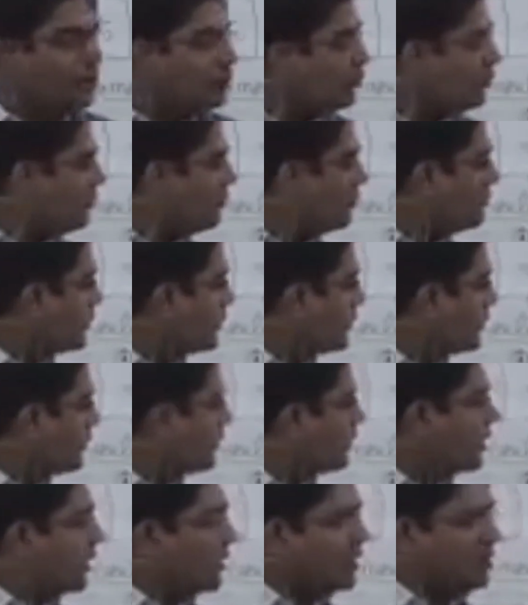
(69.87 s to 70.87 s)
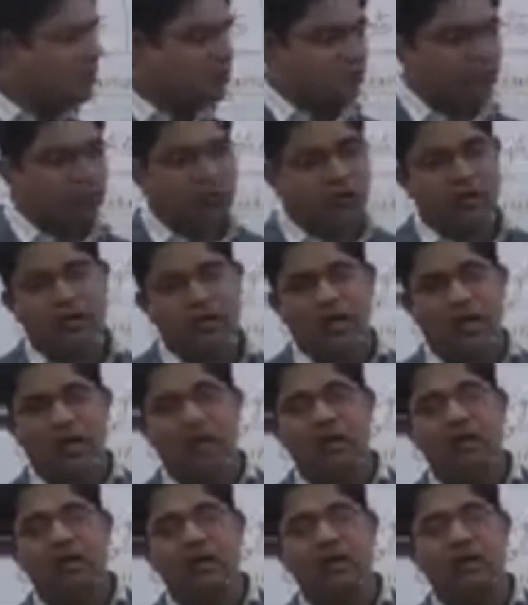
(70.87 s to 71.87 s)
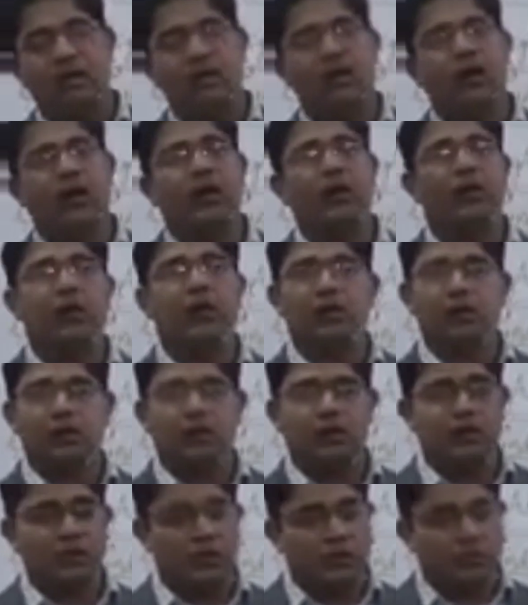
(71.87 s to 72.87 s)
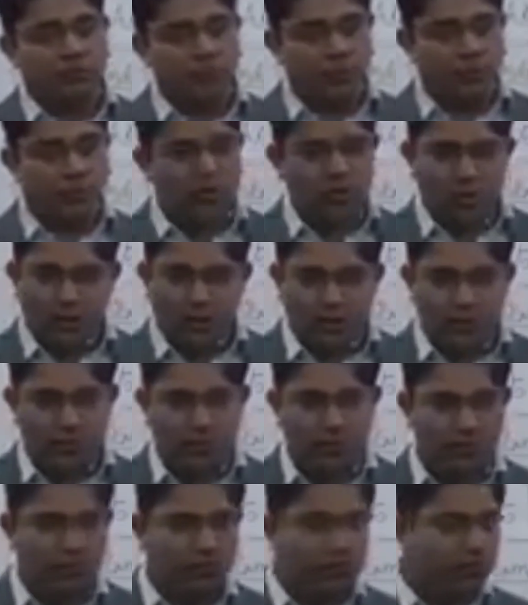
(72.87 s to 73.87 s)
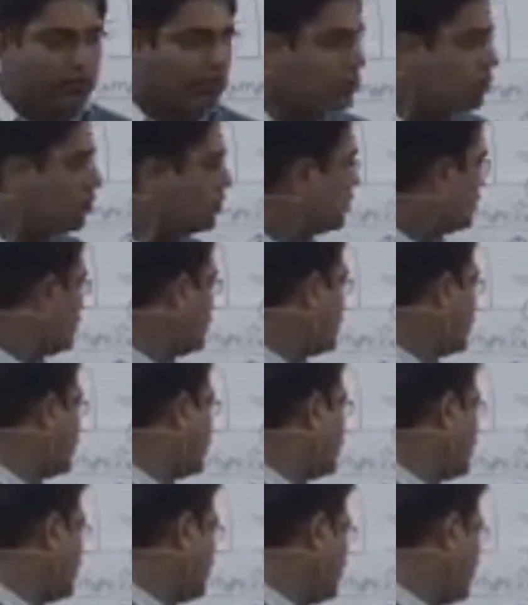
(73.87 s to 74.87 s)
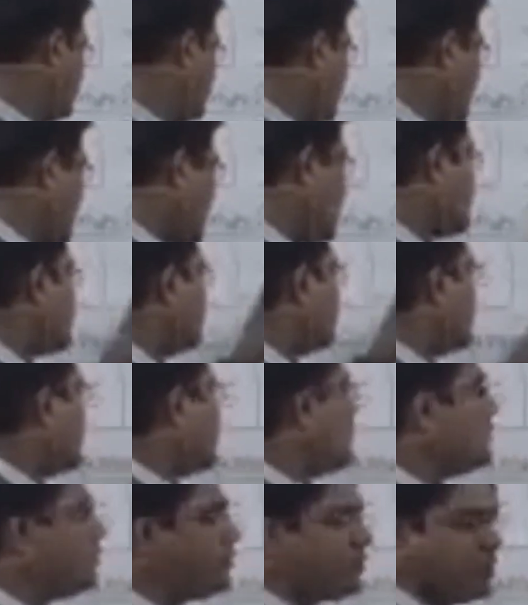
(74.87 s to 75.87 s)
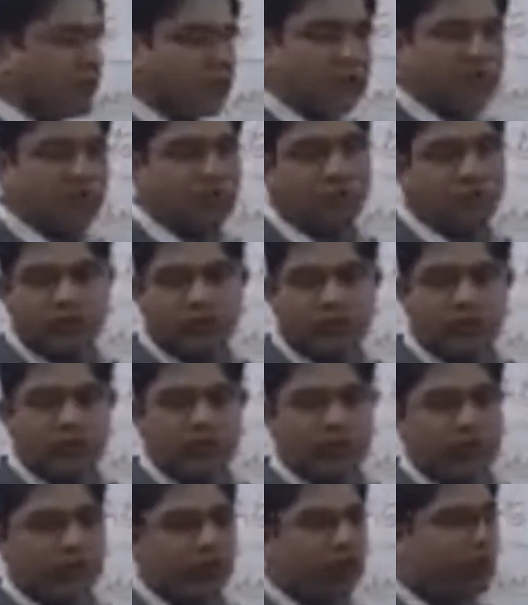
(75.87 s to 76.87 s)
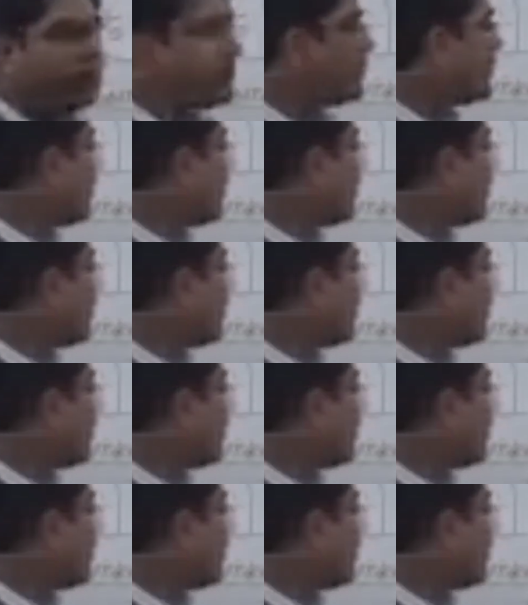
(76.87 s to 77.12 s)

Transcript: some of the rights which are guaranteed and that they put the restriction on the human beings. I hope point is clear. So what is the theory of